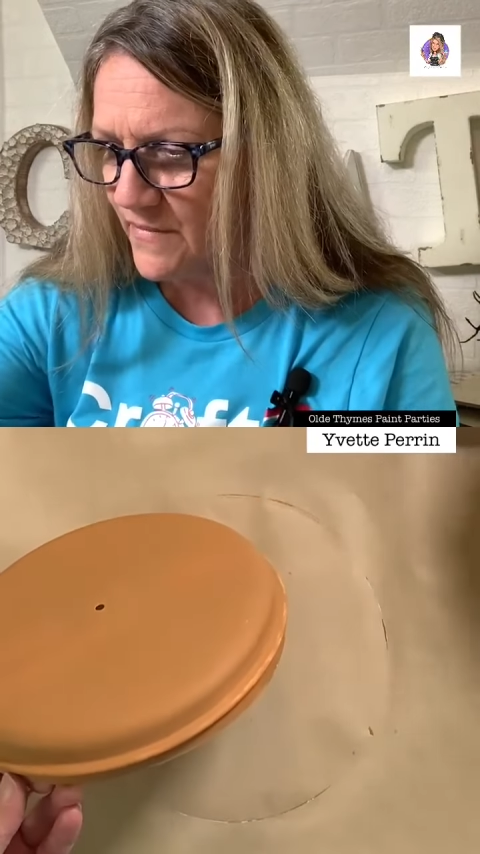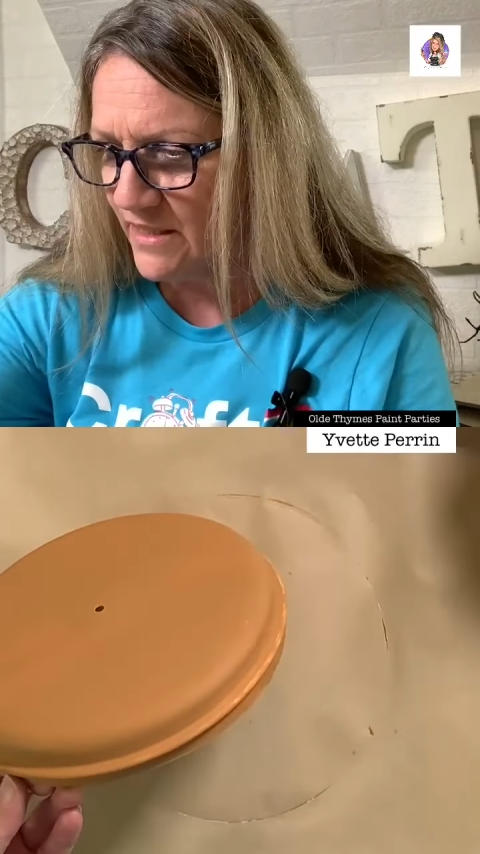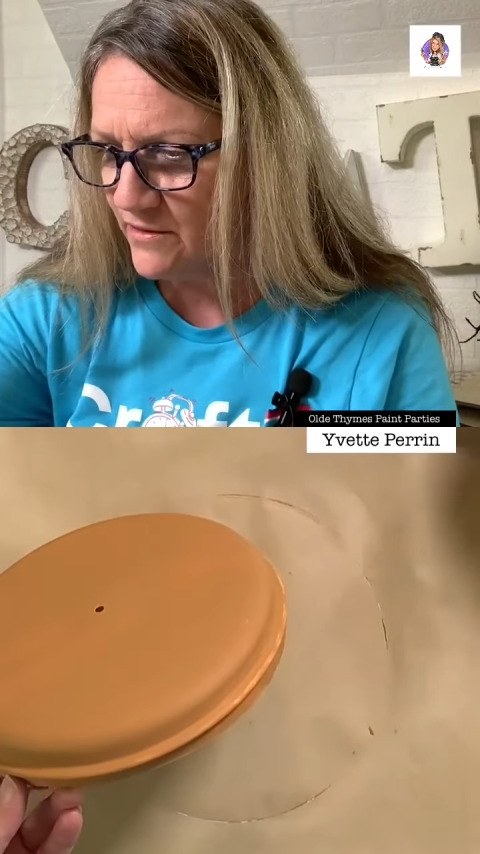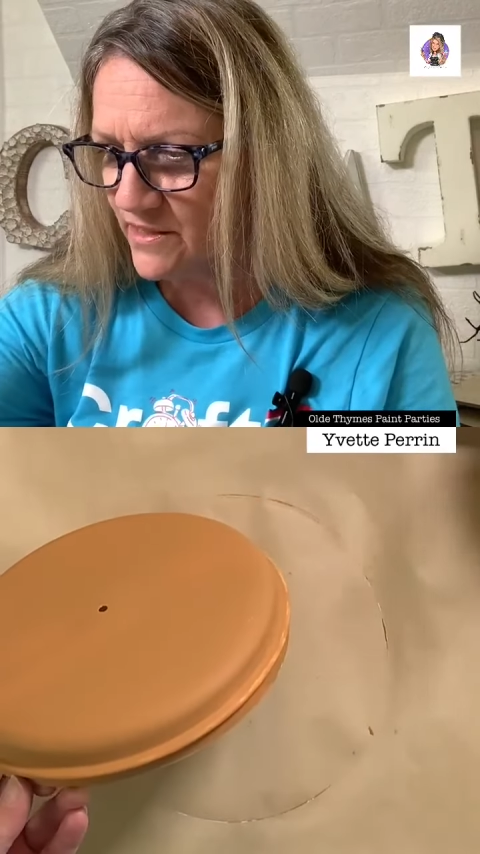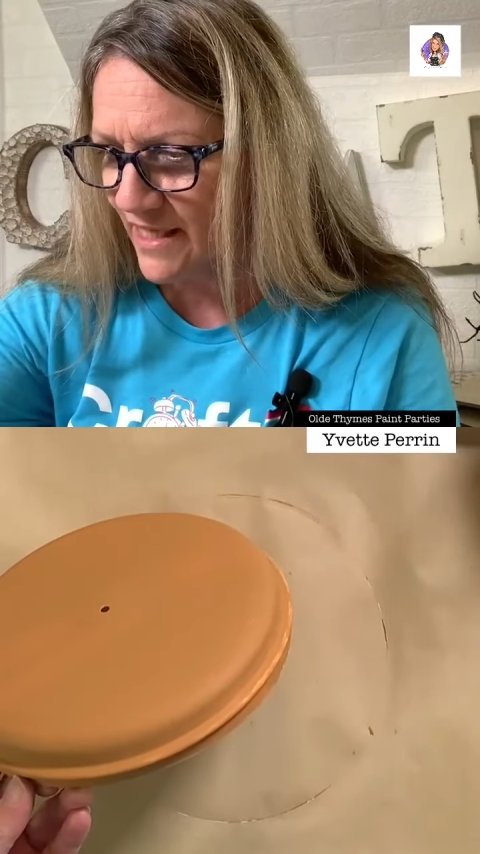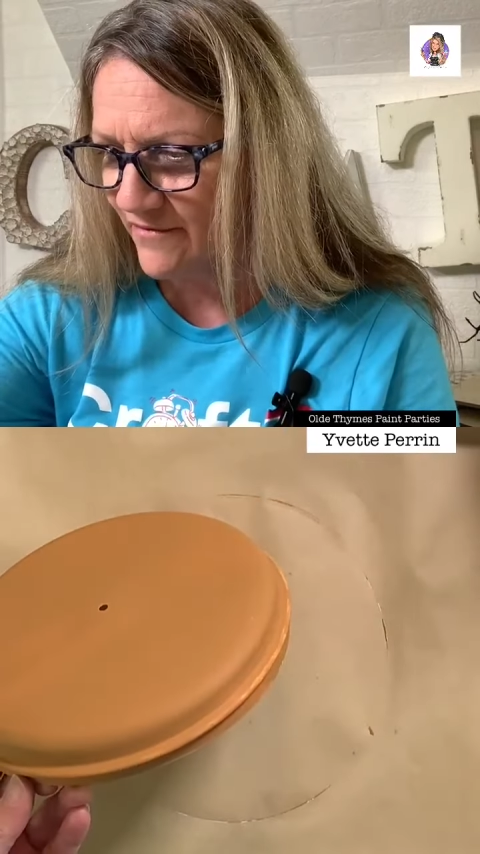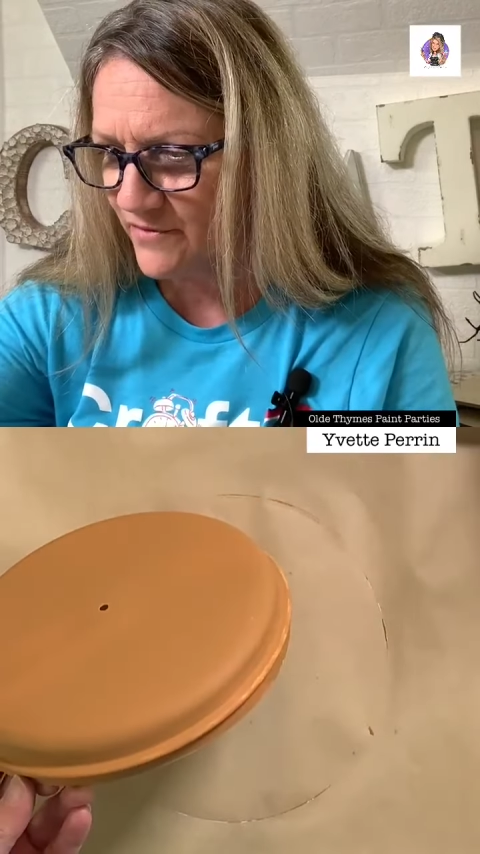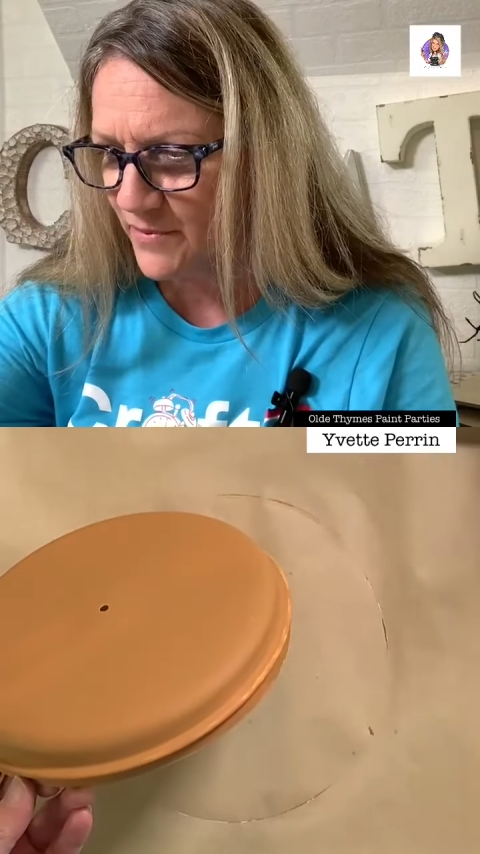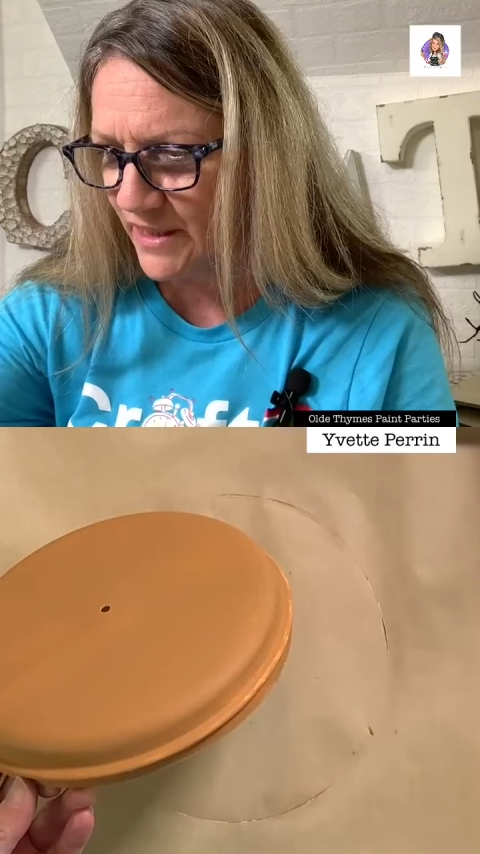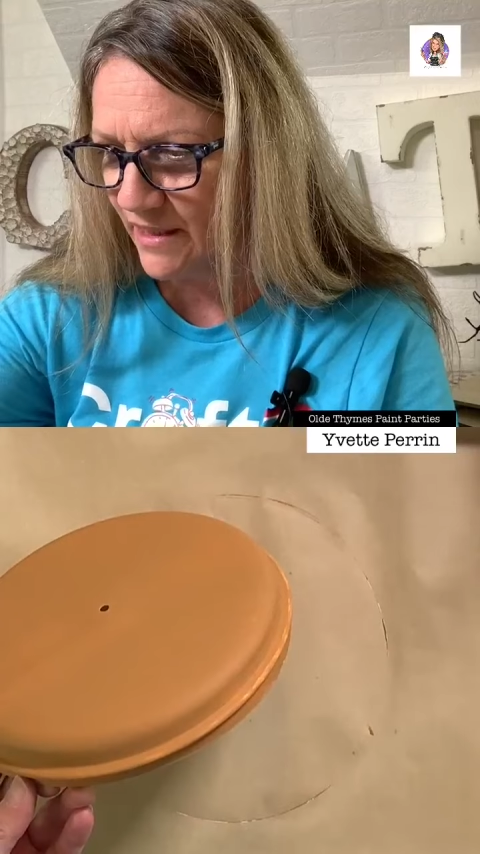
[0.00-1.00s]
You just have
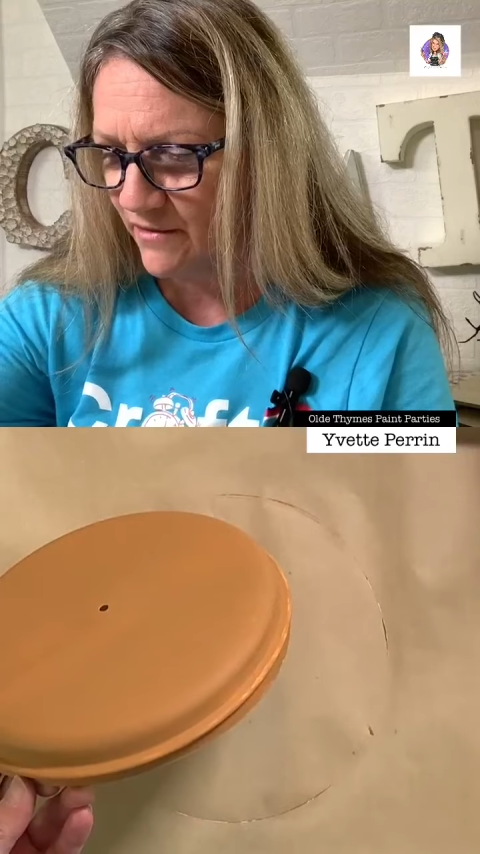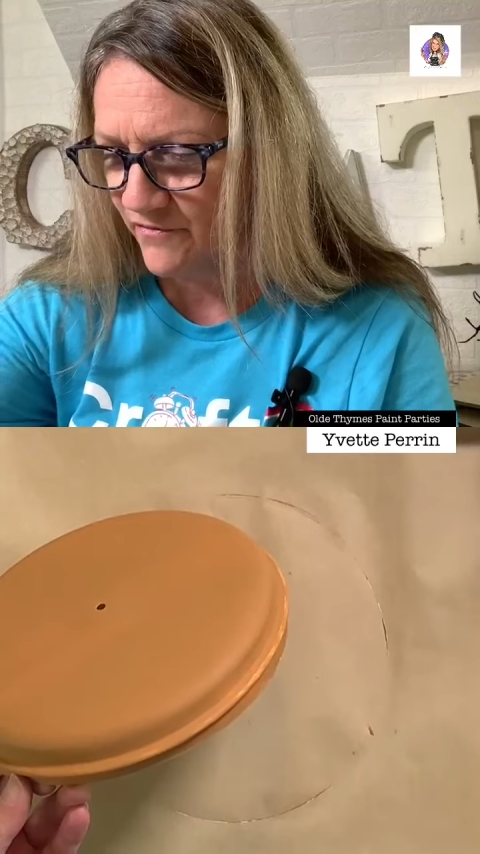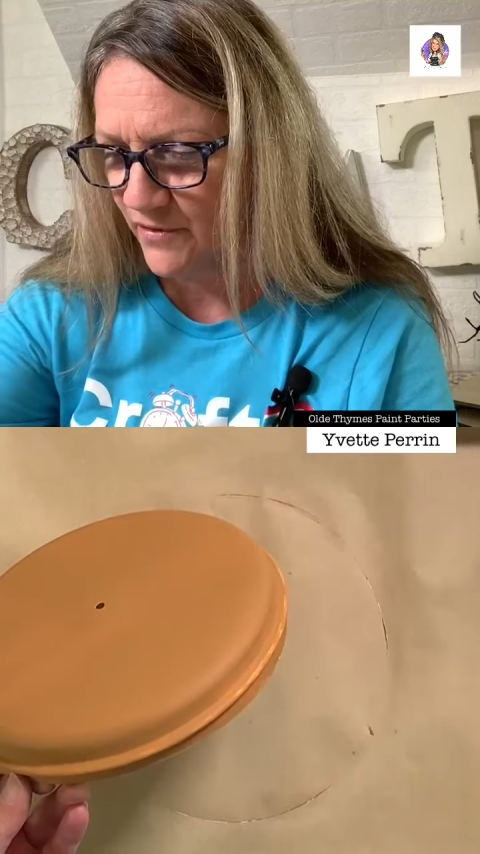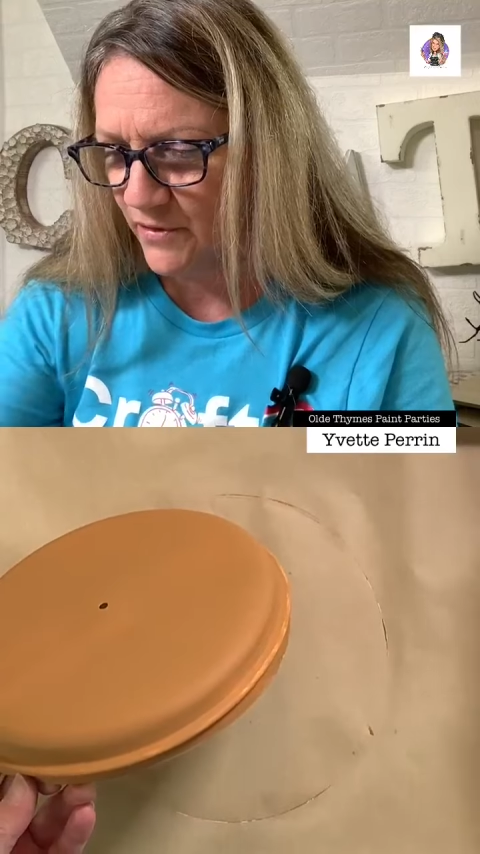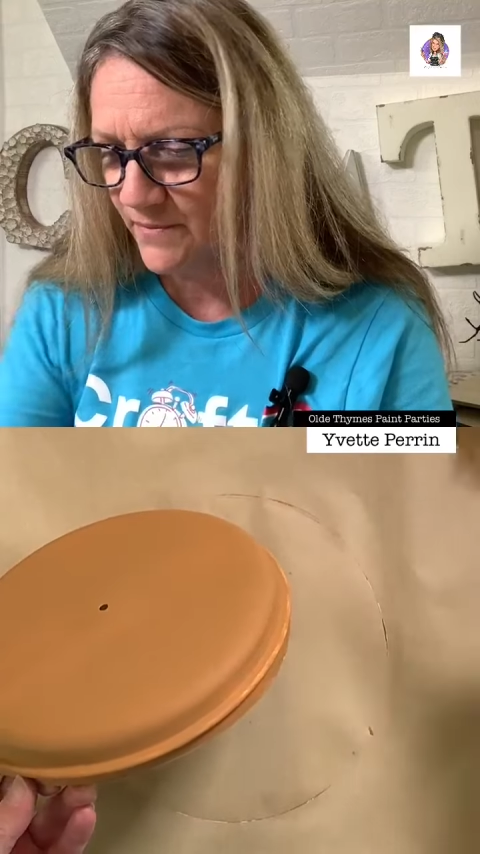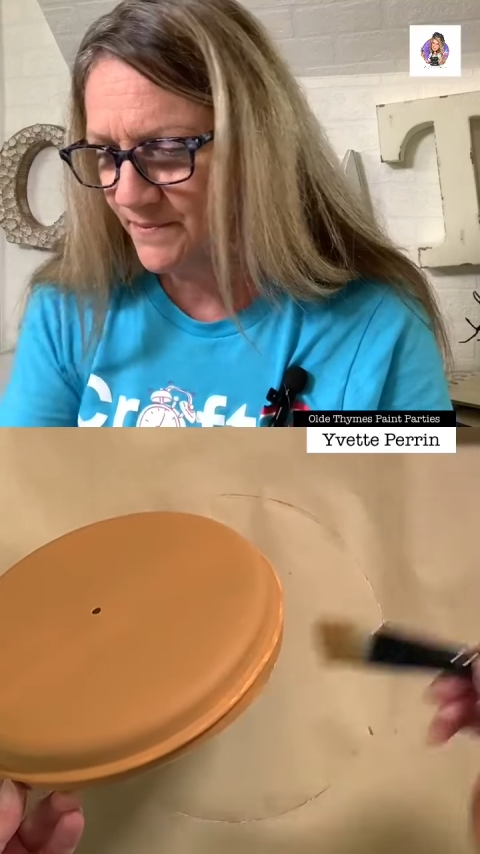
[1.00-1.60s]
to be careful